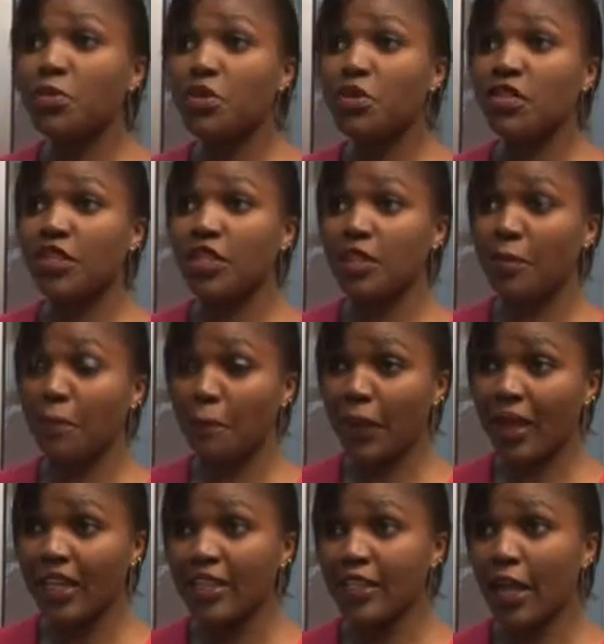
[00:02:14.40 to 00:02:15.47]
music
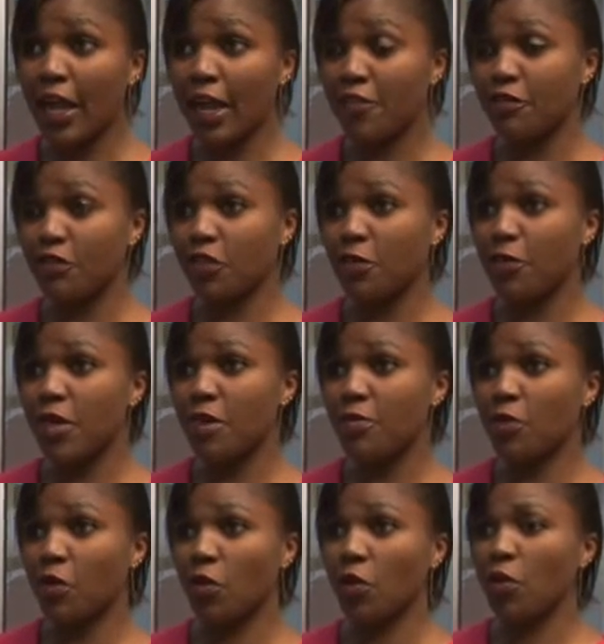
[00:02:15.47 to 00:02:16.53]
might have on people.